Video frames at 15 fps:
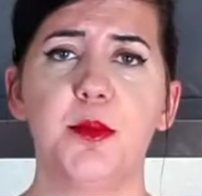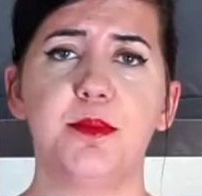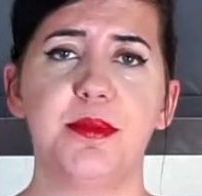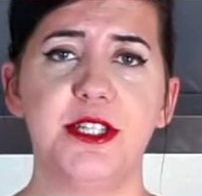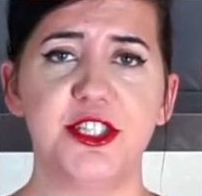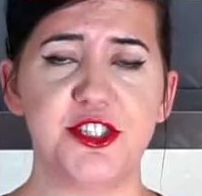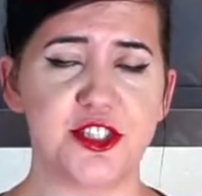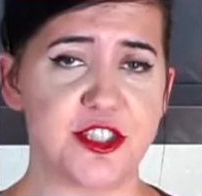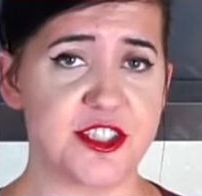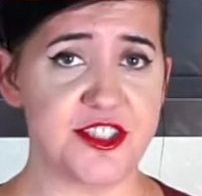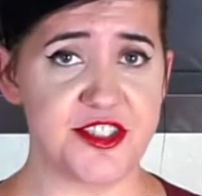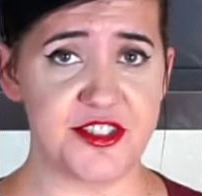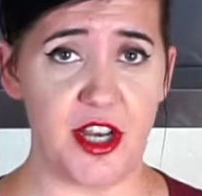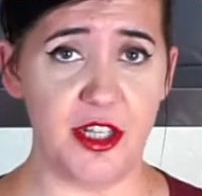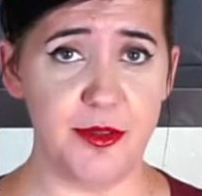Be sure to
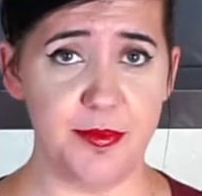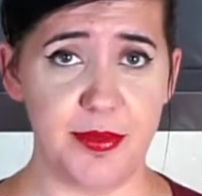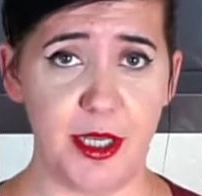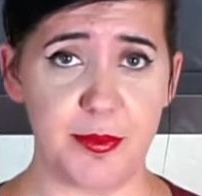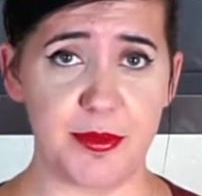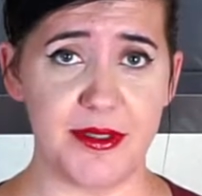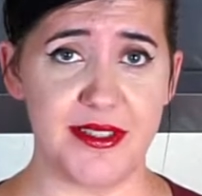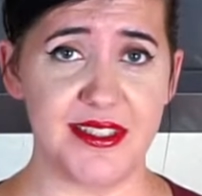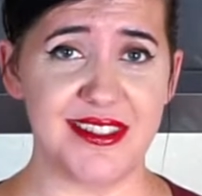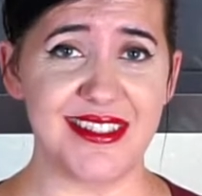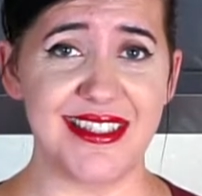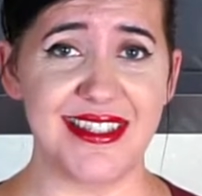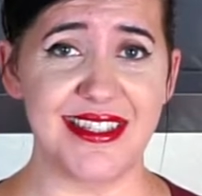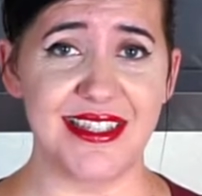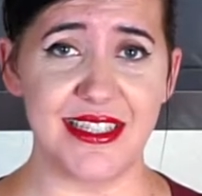salt and pepper this
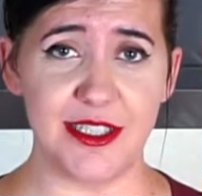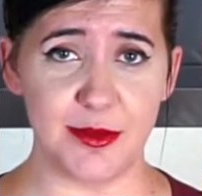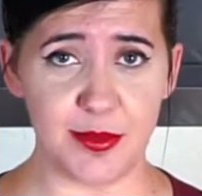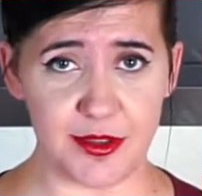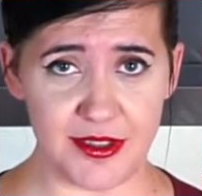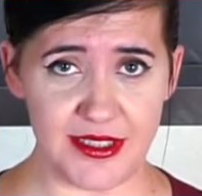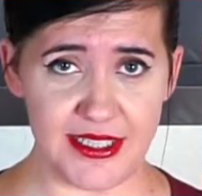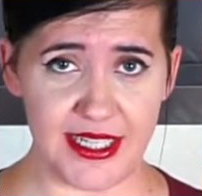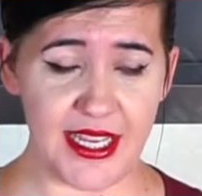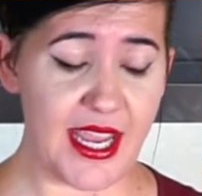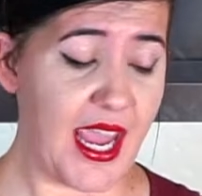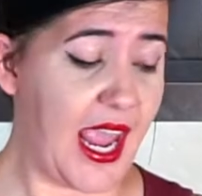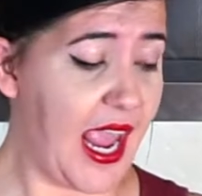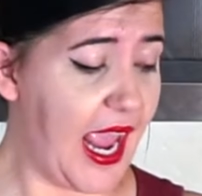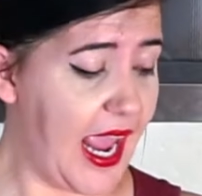liberally,
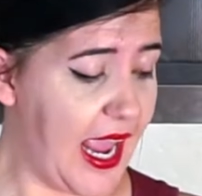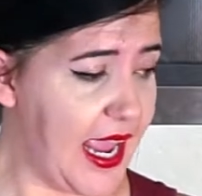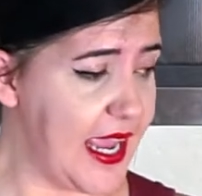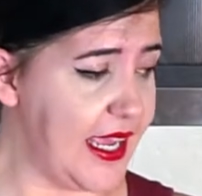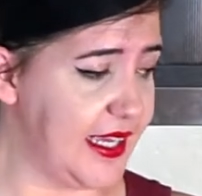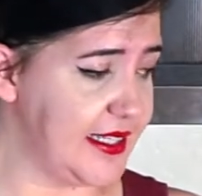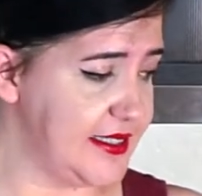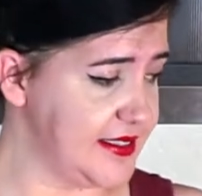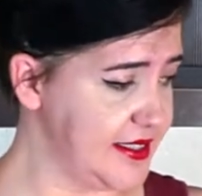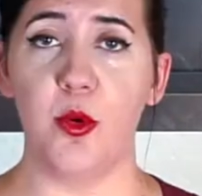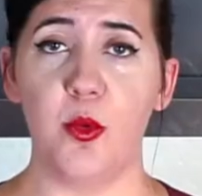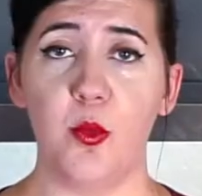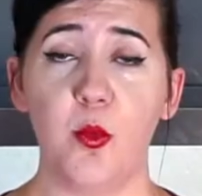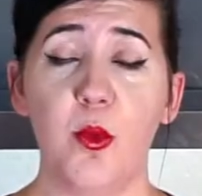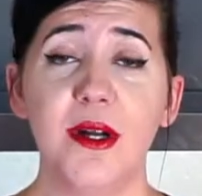and
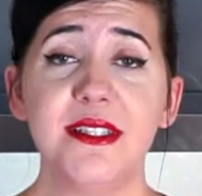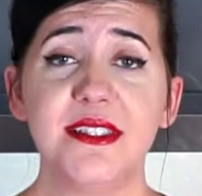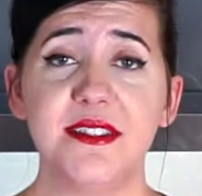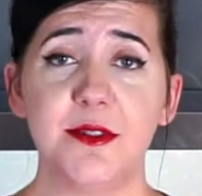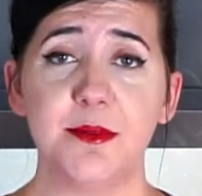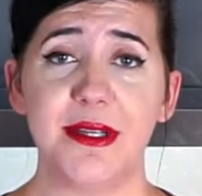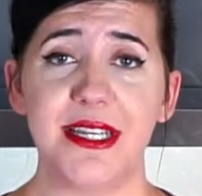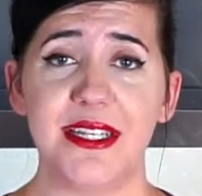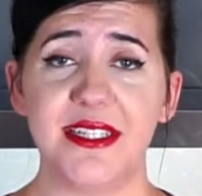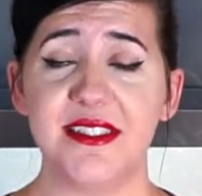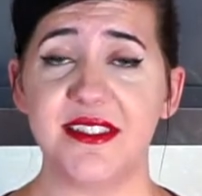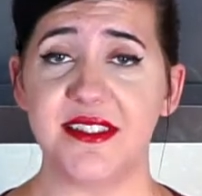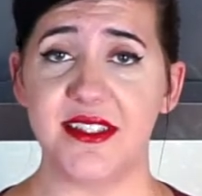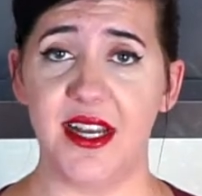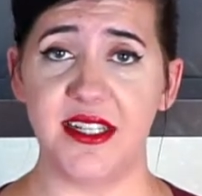once the meat
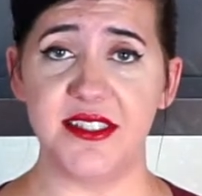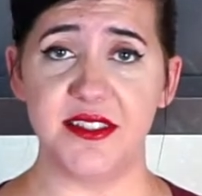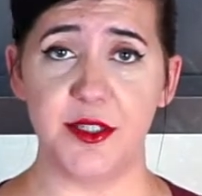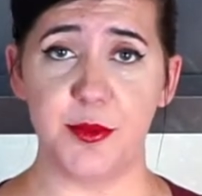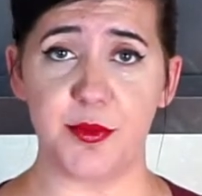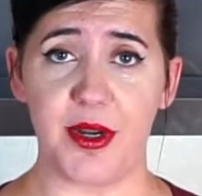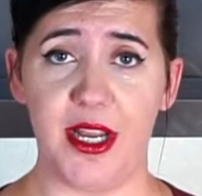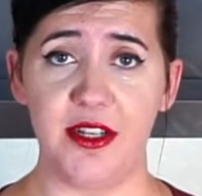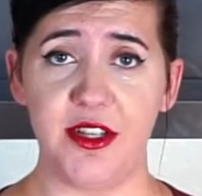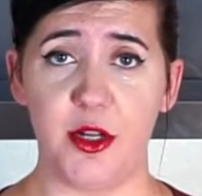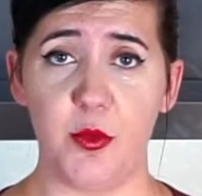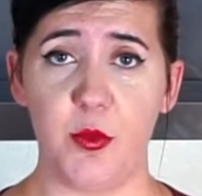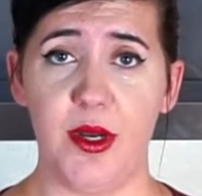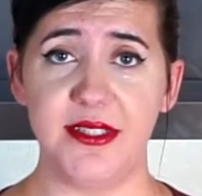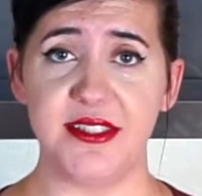is nicely browned
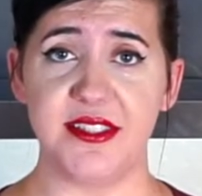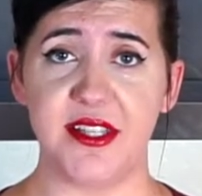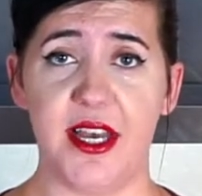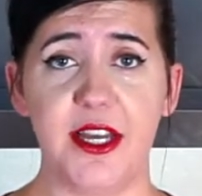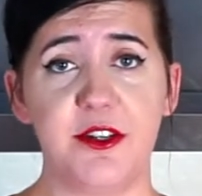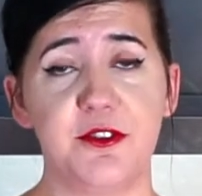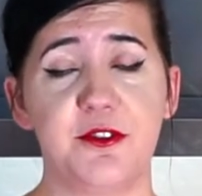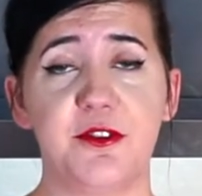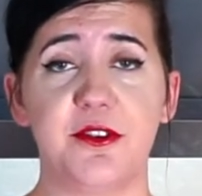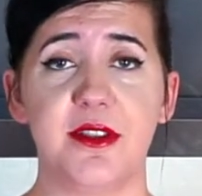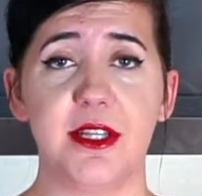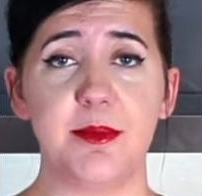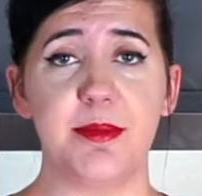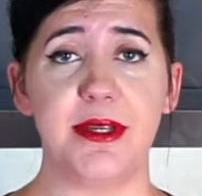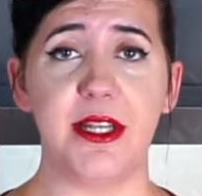on one side,
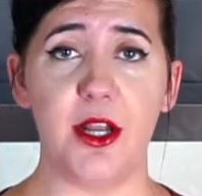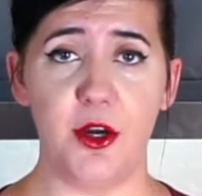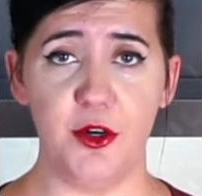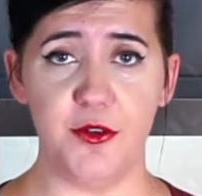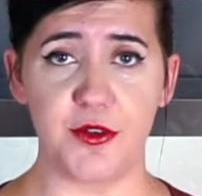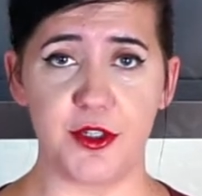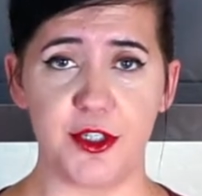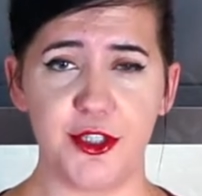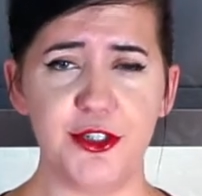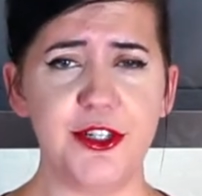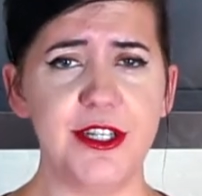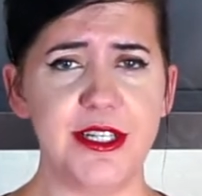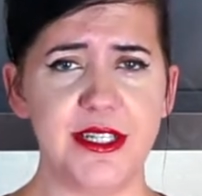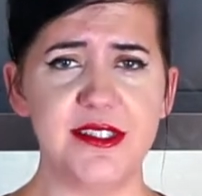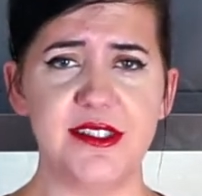flip it over. You
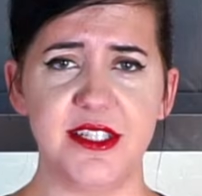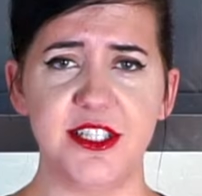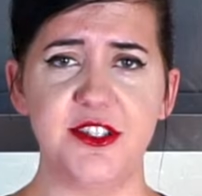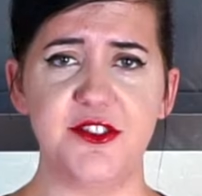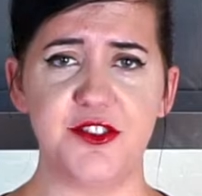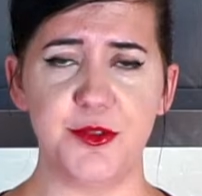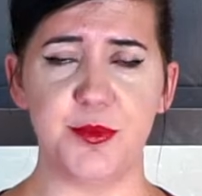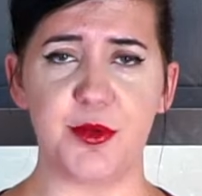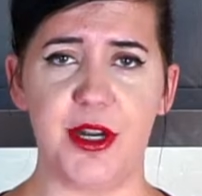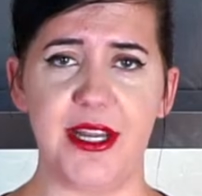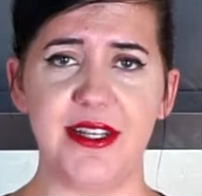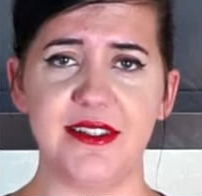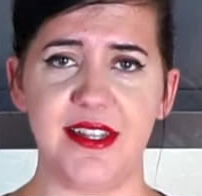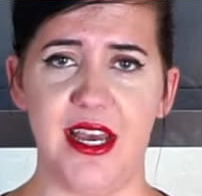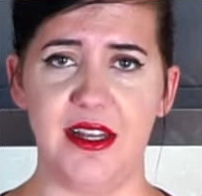can continue to break
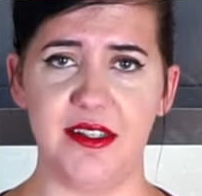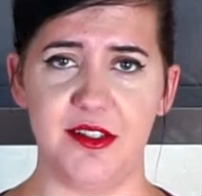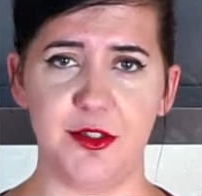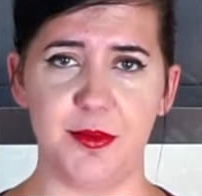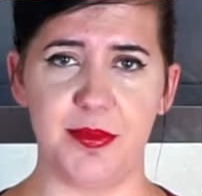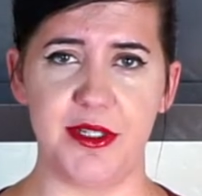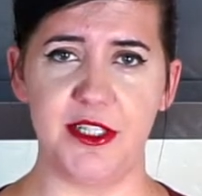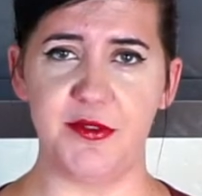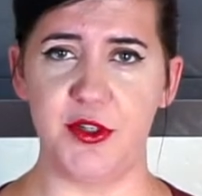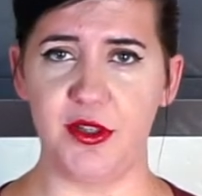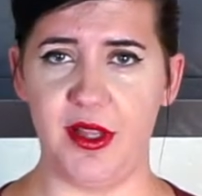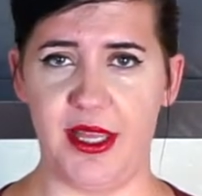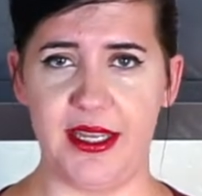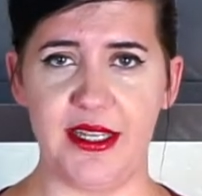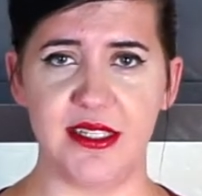it down a little bit if you
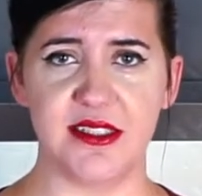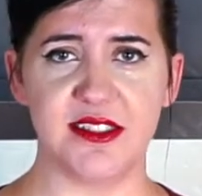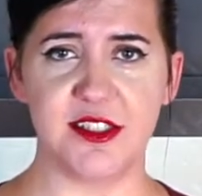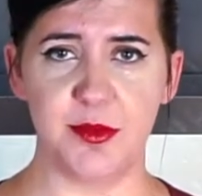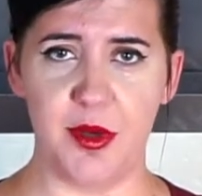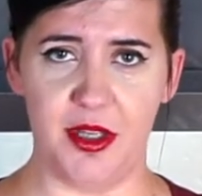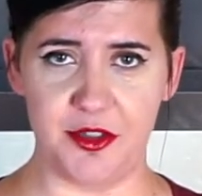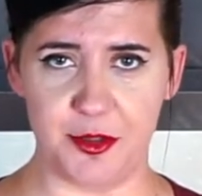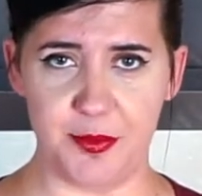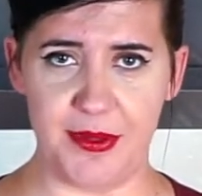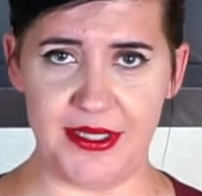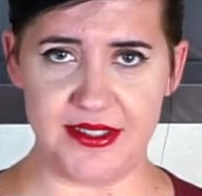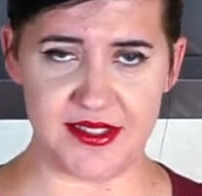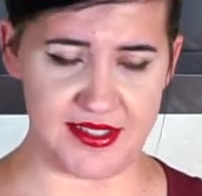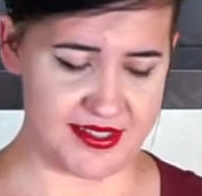like it in smaller
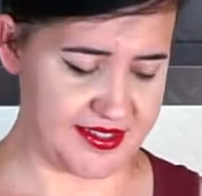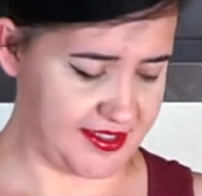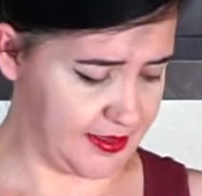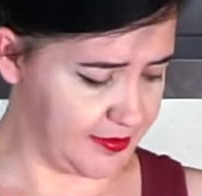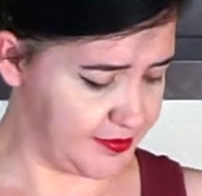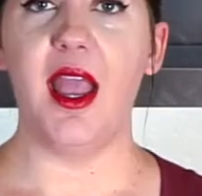pieces,